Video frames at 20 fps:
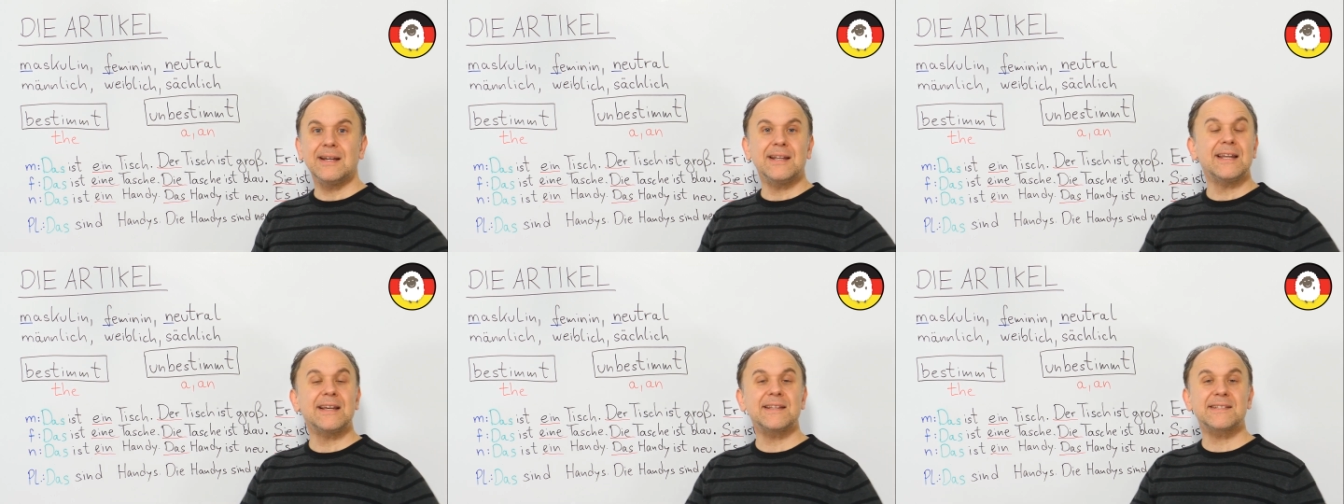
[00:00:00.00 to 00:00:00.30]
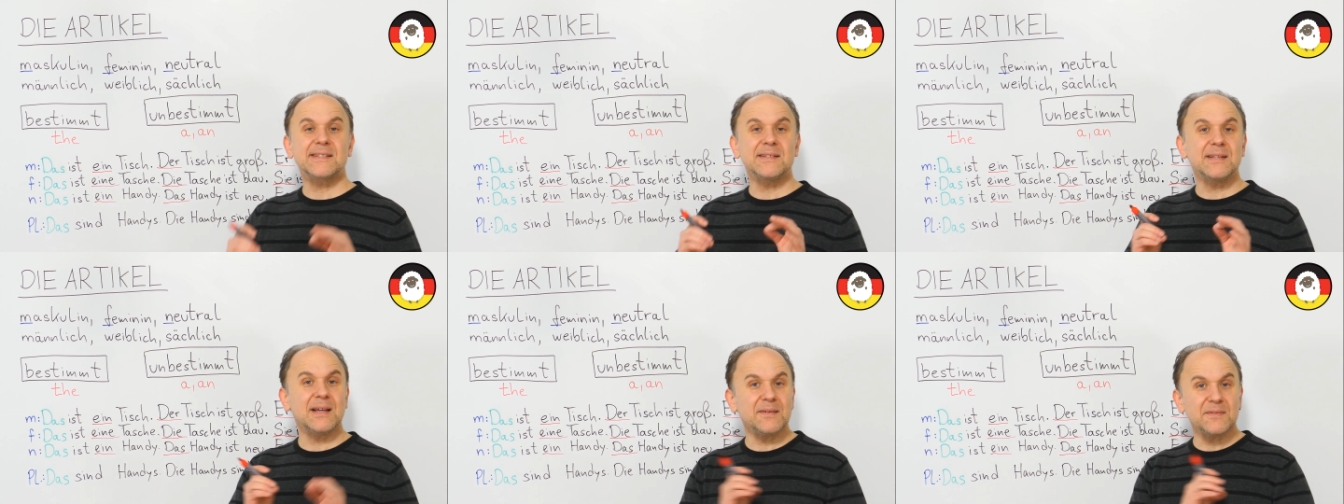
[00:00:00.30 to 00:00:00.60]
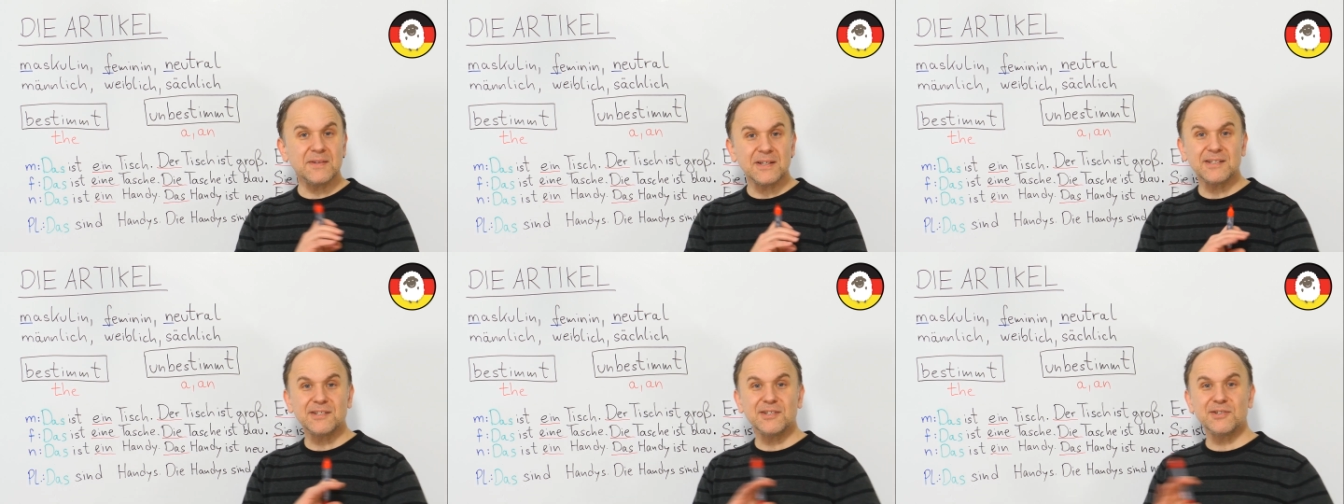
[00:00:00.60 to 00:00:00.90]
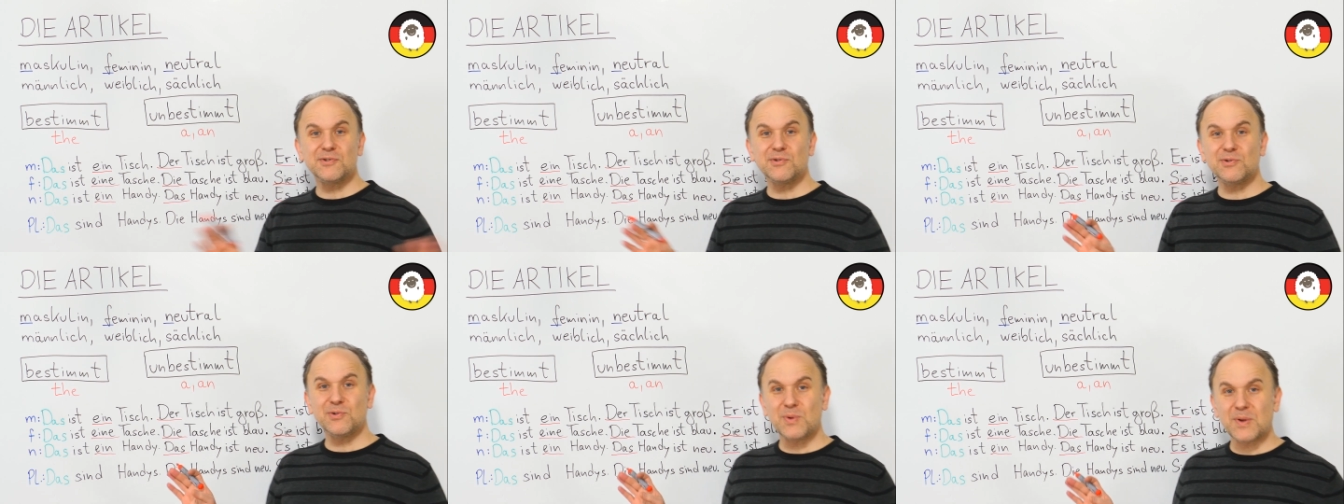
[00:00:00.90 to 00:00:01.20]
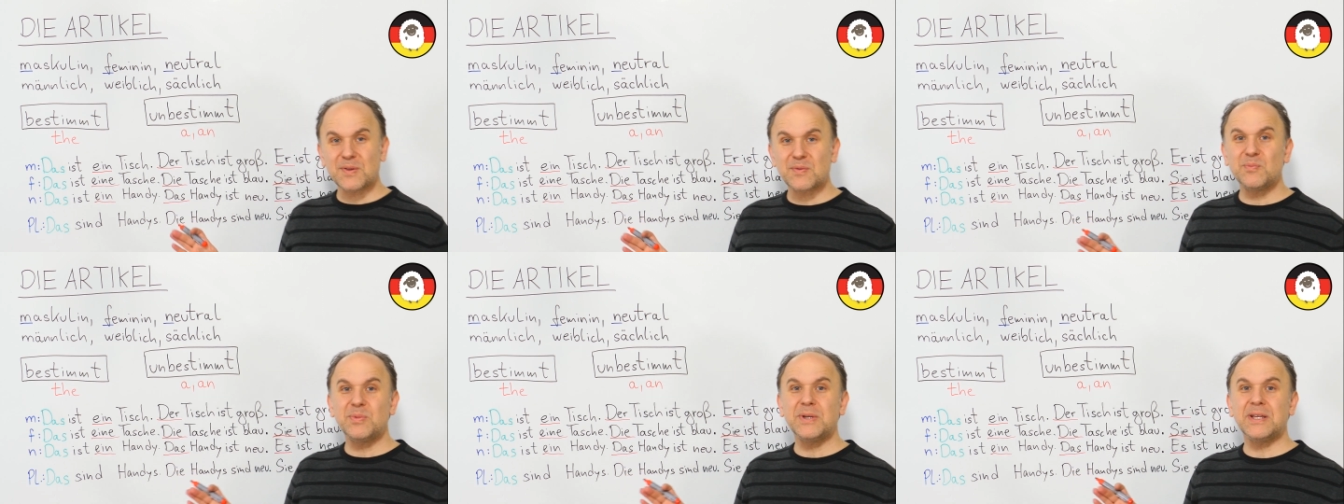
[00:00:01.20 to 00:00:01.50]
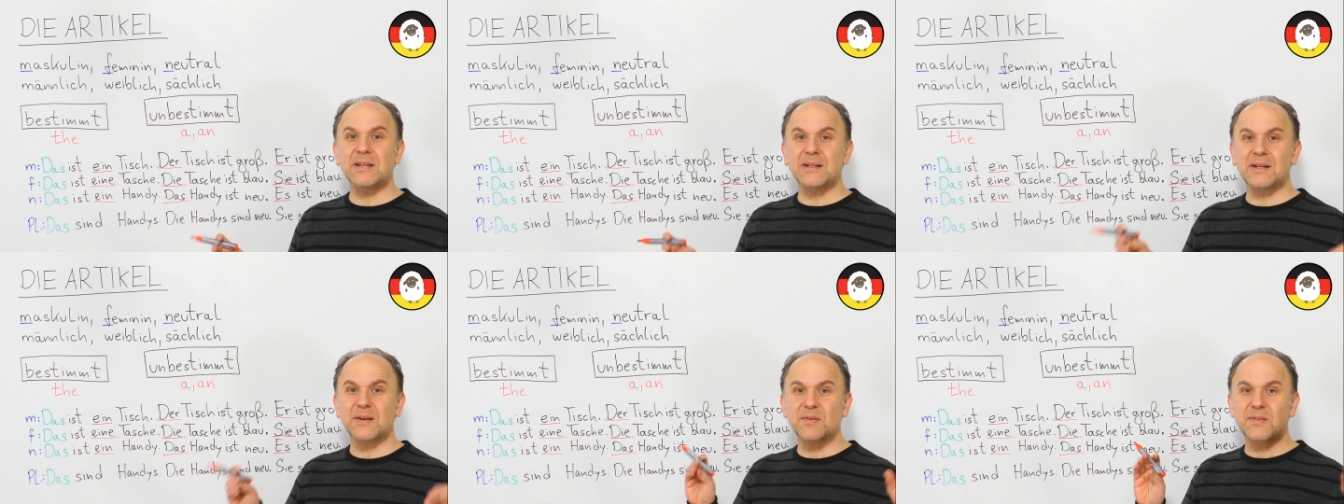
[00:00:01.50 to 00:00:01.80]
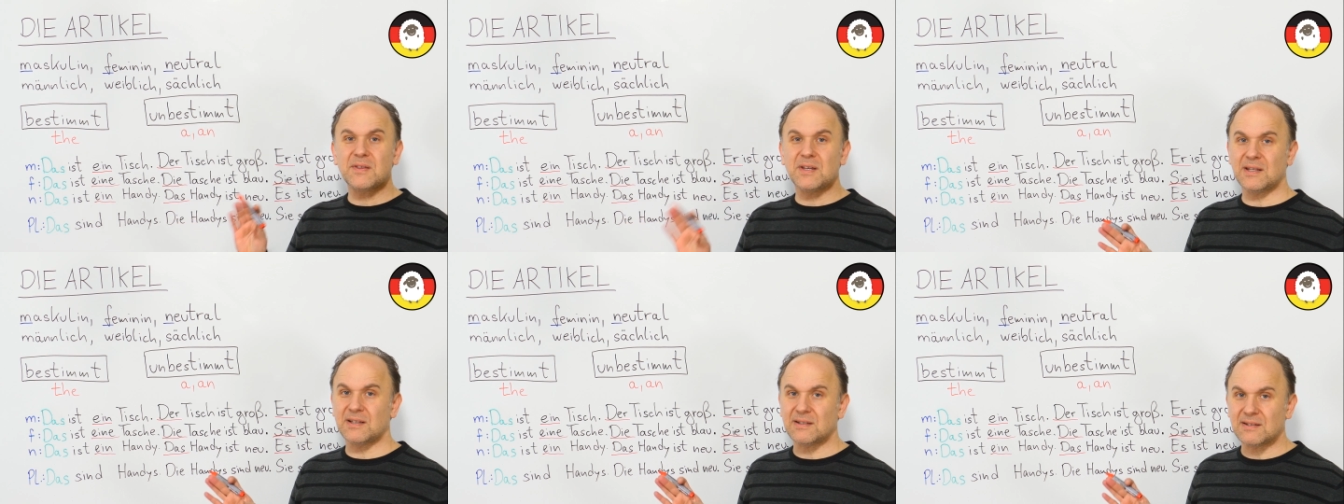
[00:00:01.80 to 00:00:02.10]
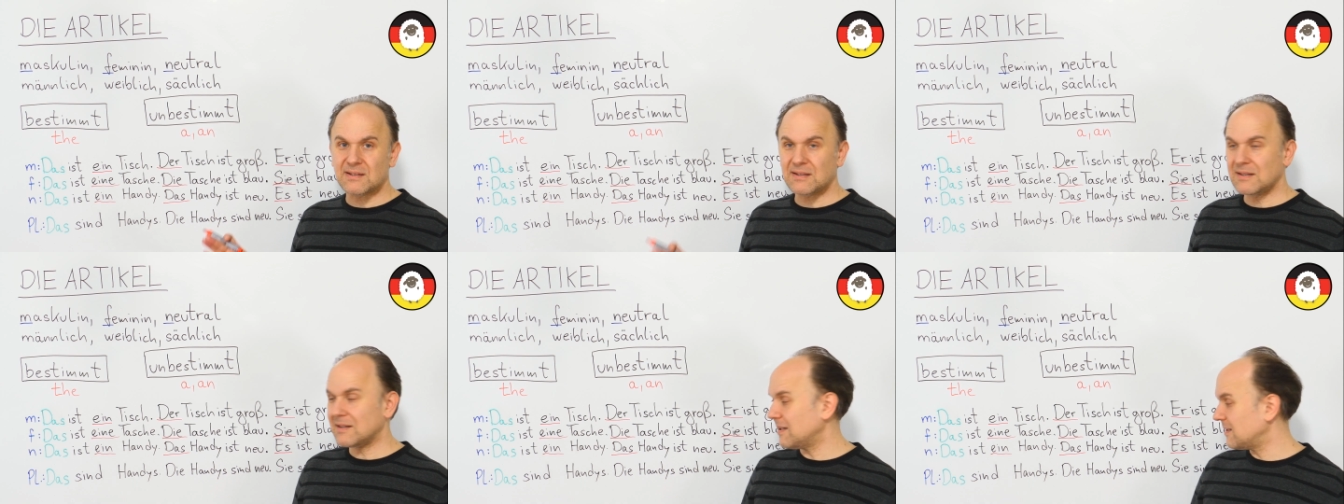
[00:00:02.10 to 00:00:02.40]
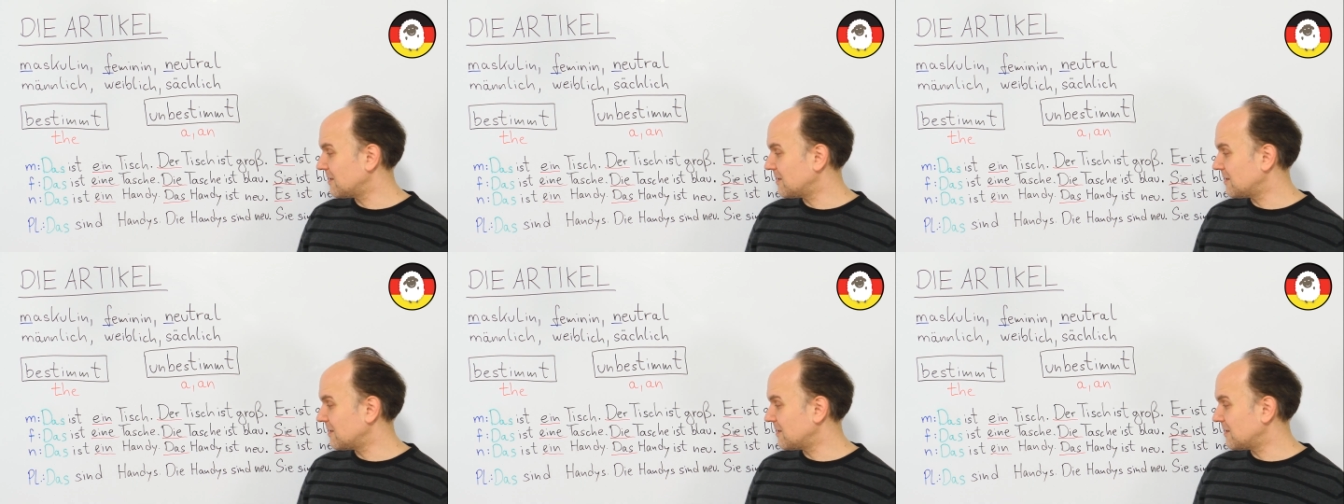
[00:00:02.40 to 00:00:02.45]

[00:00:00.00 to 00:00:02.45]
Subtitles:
It has nothing to do with being a thing.